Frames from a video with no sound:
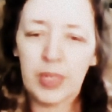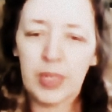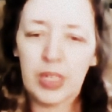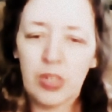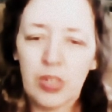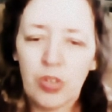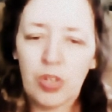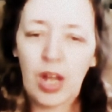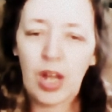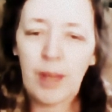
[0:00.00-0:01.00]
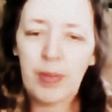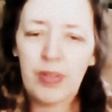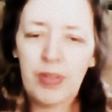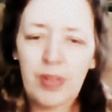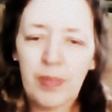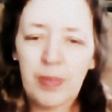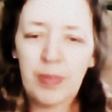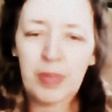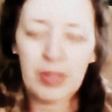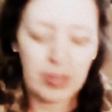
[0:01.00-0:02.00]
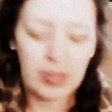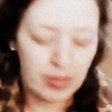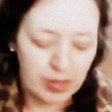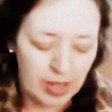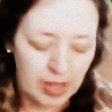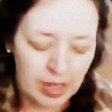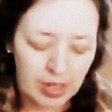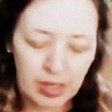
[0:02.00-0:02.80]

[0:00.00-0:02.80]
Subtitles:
hinge top or something, but it's just not.